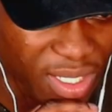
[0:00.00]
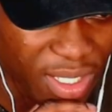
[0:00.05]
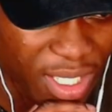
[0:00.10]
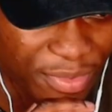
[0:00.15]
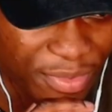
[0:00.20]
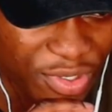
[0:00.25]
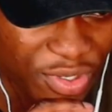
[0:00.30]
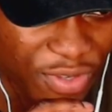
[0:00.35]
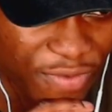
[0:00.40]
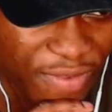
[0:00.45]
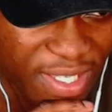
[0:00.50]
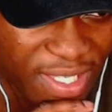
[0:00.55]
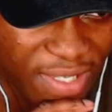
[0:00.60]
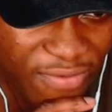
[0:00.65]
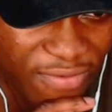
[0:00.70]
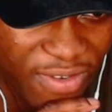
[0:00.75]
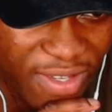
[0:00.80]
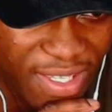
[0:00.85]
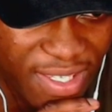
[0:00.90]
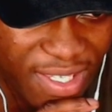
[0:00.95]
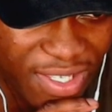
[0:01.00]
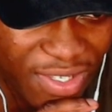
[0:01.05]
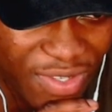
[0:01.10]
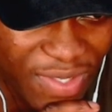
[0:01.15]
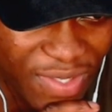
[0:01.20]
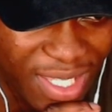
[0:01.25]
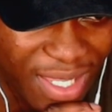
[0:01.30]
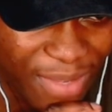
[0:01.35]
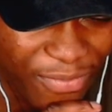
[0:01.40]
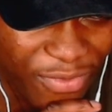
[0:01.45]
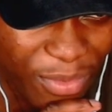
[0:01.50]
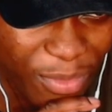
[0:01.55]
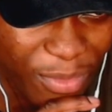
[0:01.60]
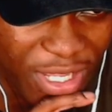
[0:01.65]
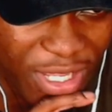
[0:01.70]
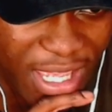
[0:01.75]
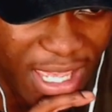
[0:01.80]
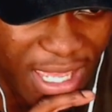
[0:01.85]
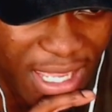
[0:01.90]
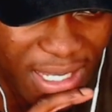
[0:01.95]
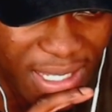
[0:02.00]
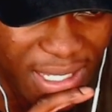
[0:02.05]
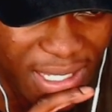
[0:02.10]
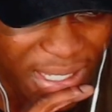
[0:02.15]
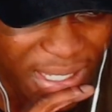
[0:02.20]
I'm sure there's a reason you sent them on ahead.